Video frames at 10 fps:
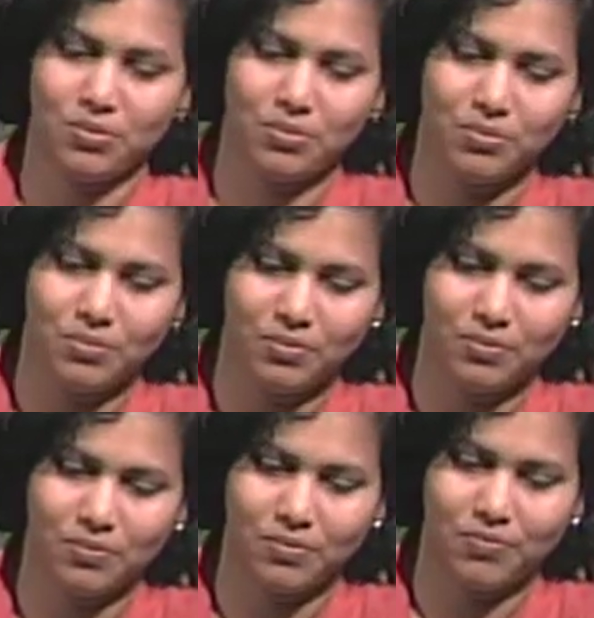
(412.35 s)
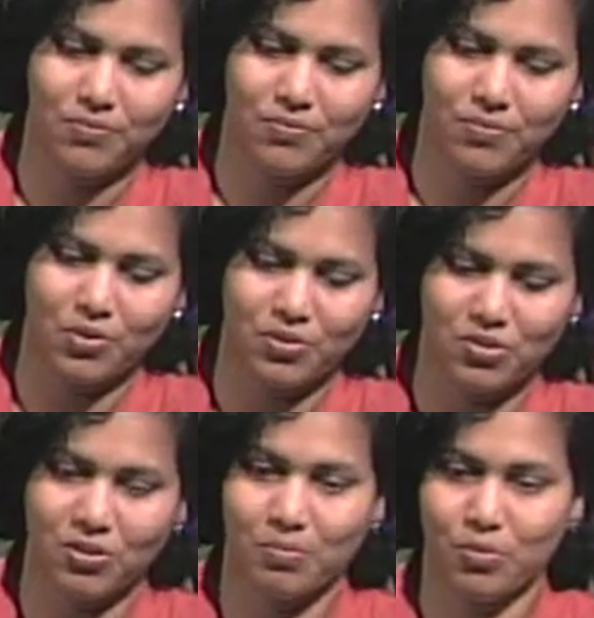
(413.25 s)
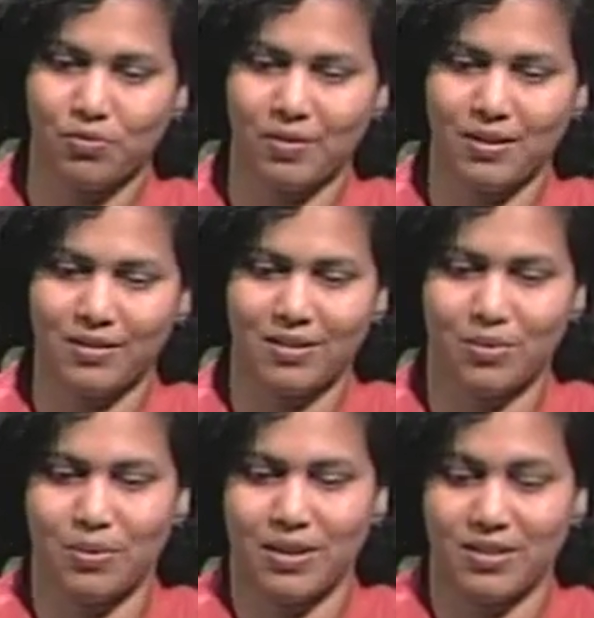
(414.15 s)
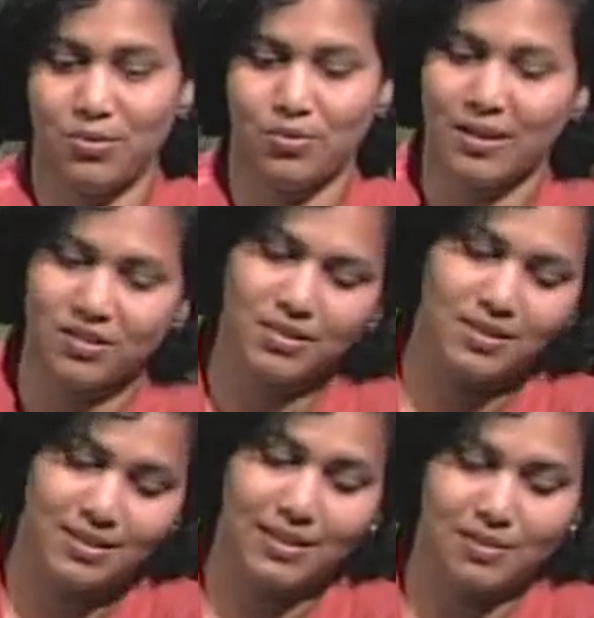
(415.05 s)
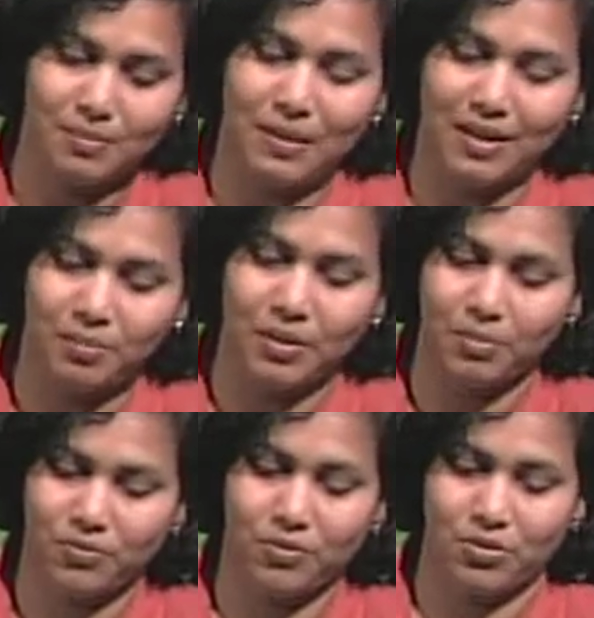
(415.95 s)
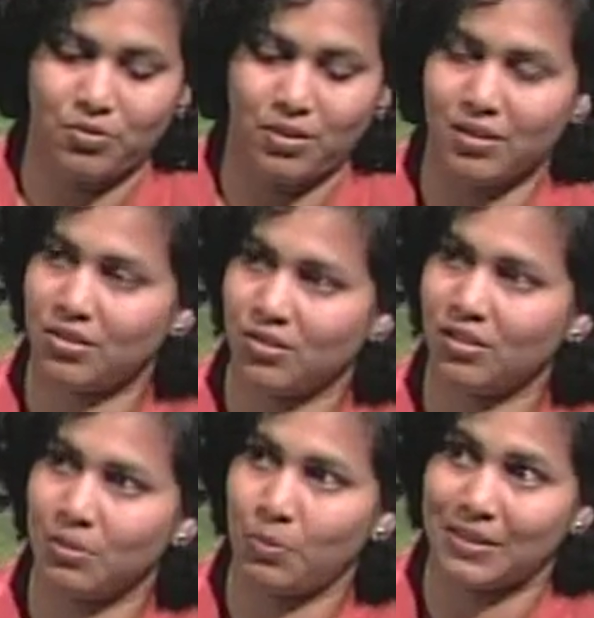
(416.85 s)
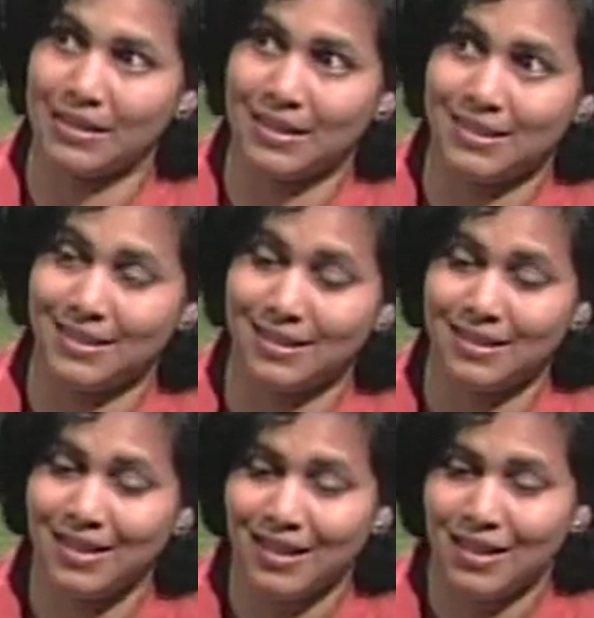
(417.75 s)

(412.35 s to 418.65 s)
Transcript: who for a job profile that requires you to actually stare at blank paper for three hours to come up with an idea,